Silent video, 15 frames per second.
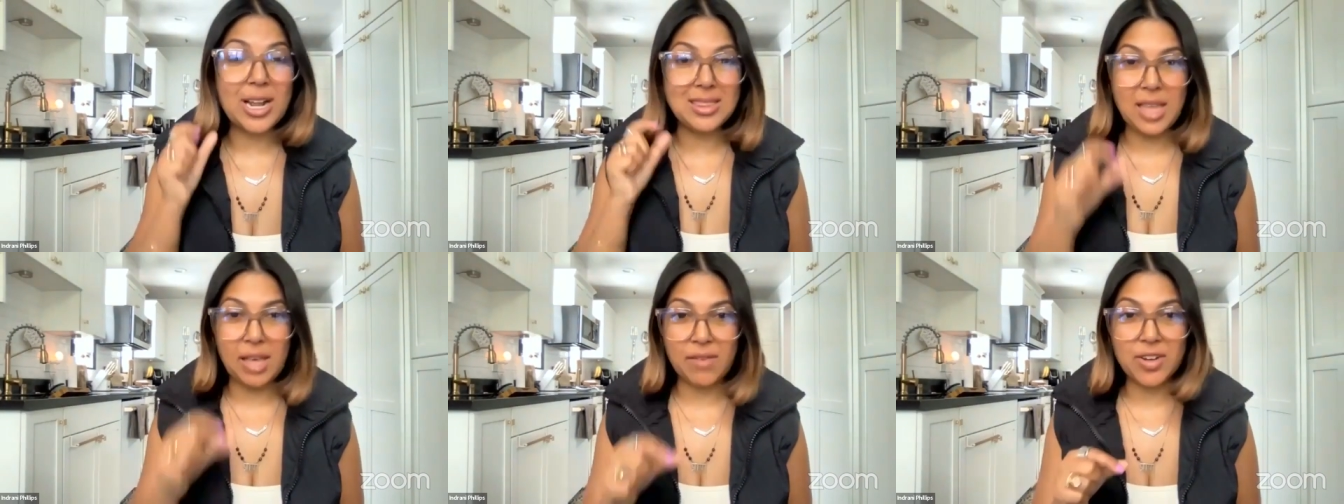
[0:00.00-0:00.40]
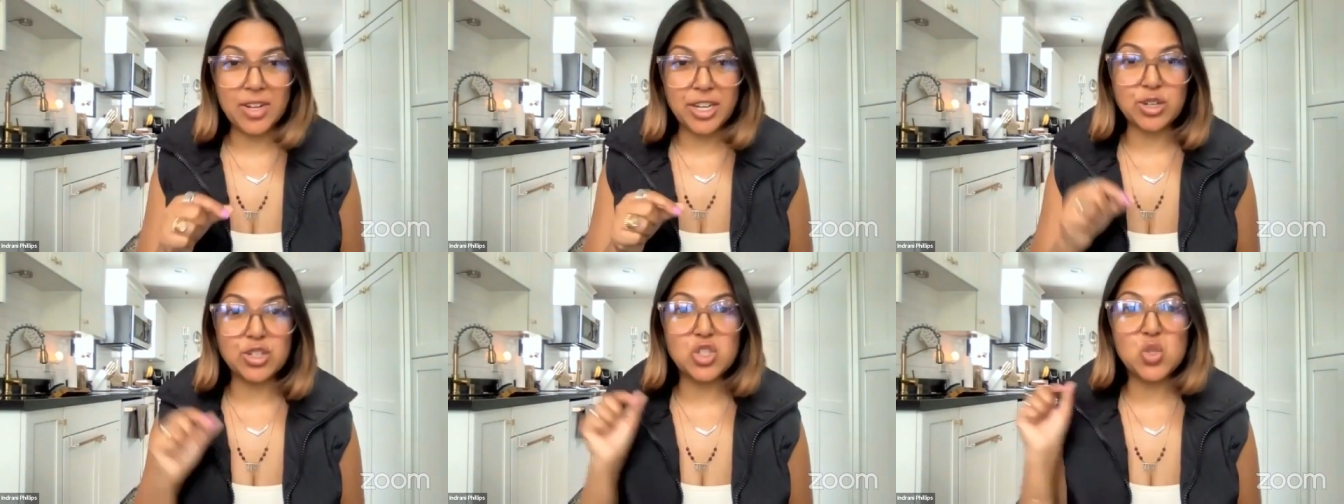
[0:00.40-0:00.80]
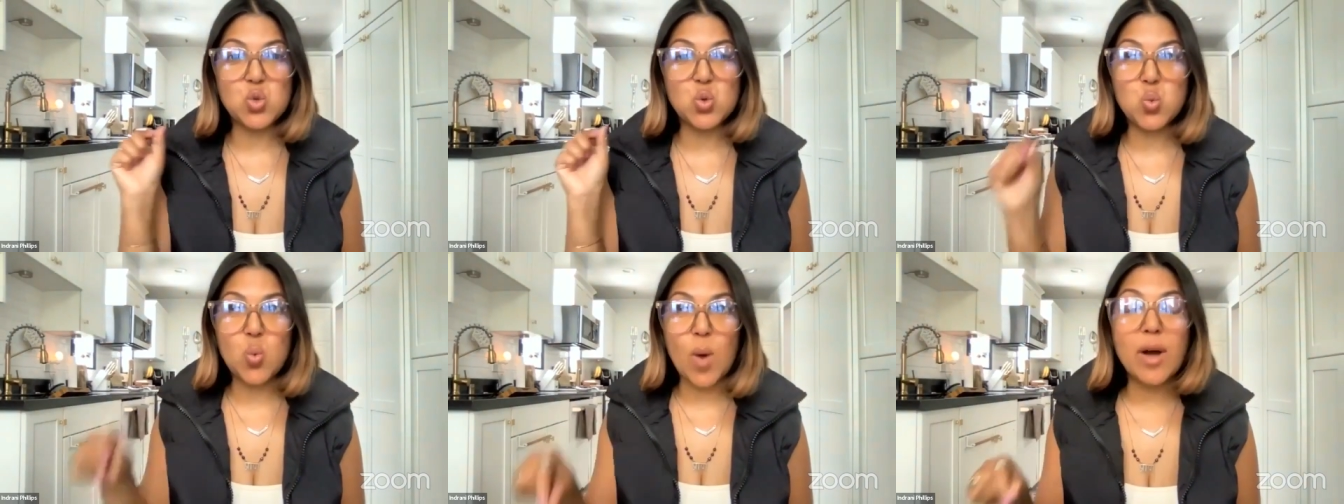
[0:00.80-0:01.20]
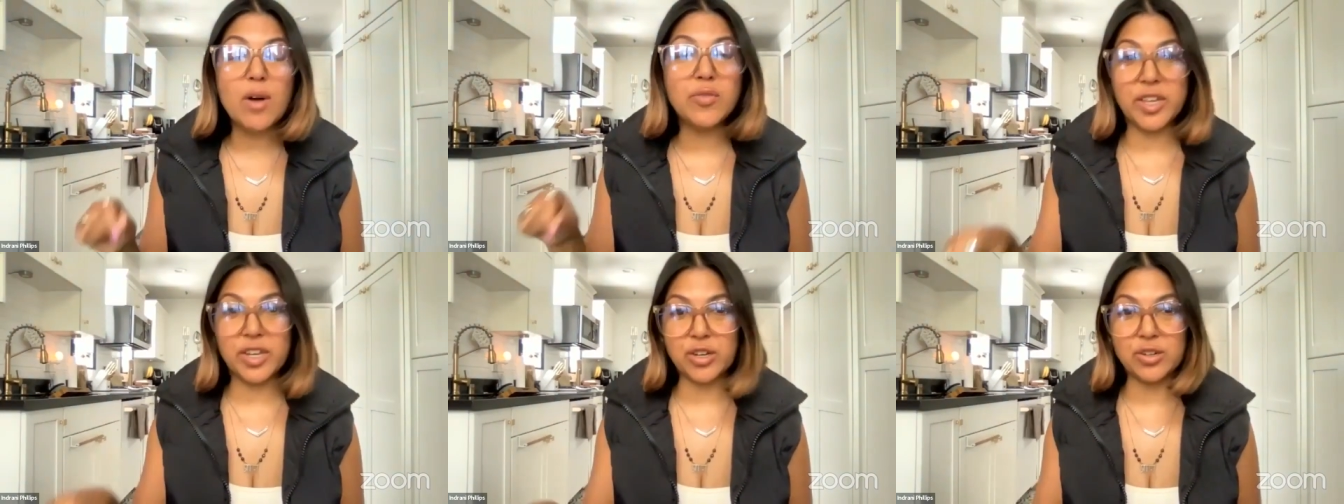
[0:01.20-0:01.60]
11 years
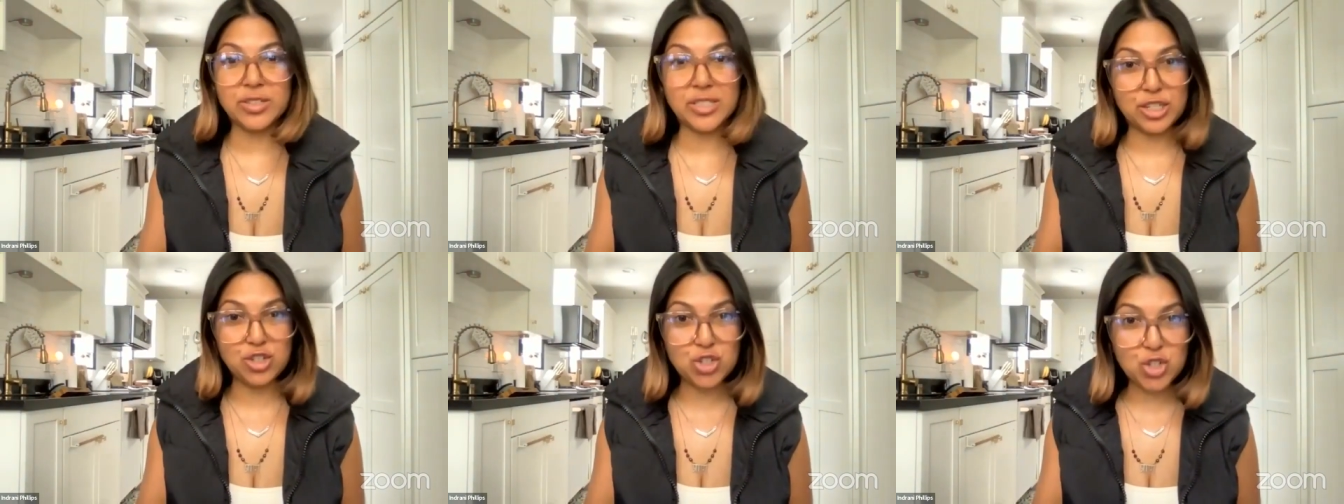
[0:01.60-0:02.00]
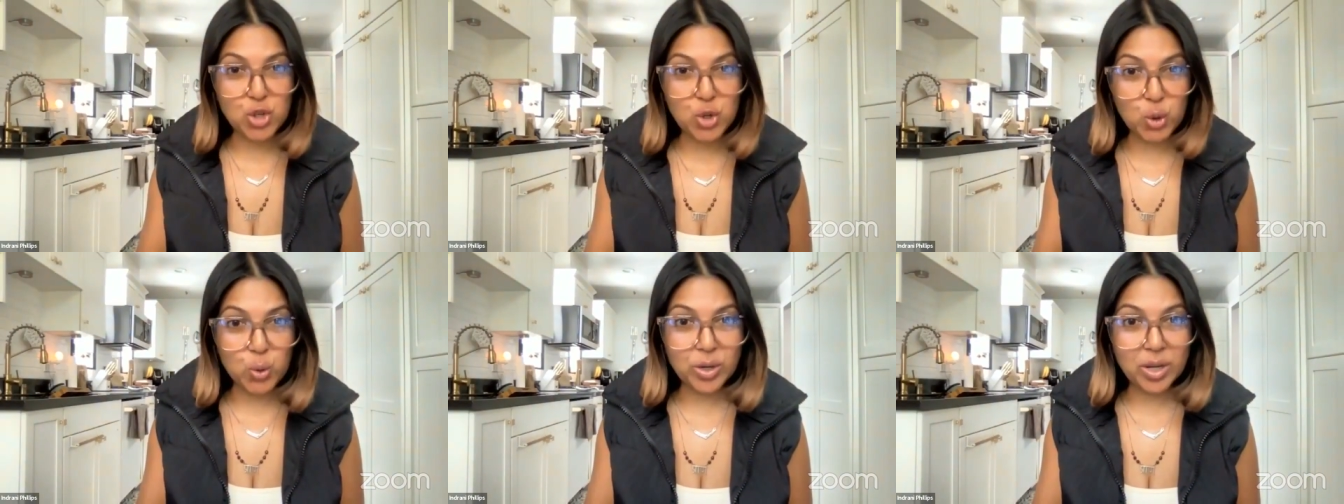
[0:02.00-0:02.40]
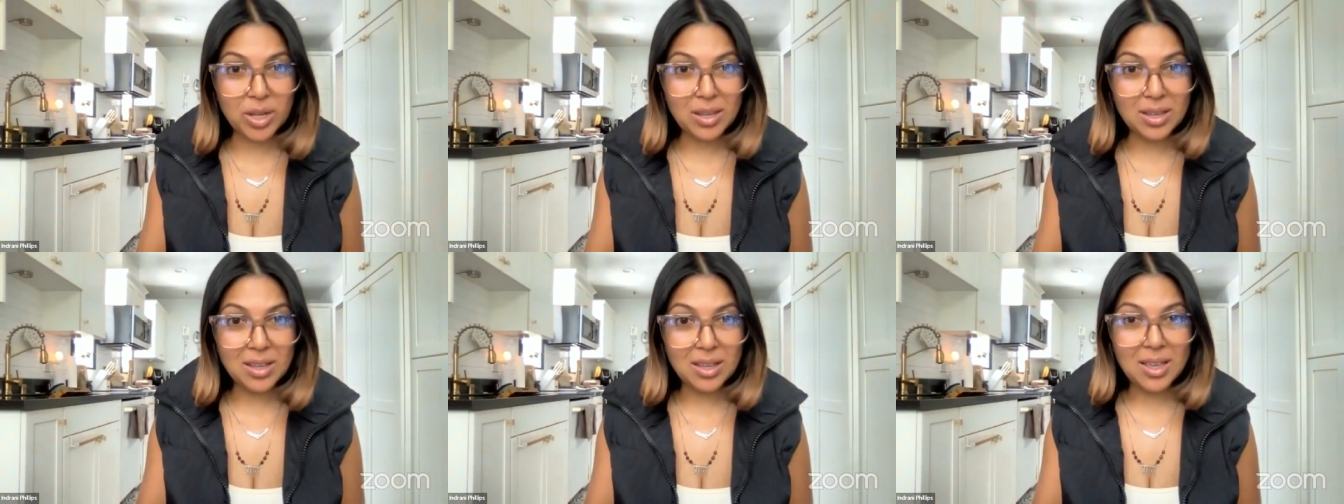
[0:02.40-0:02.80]
12 years in june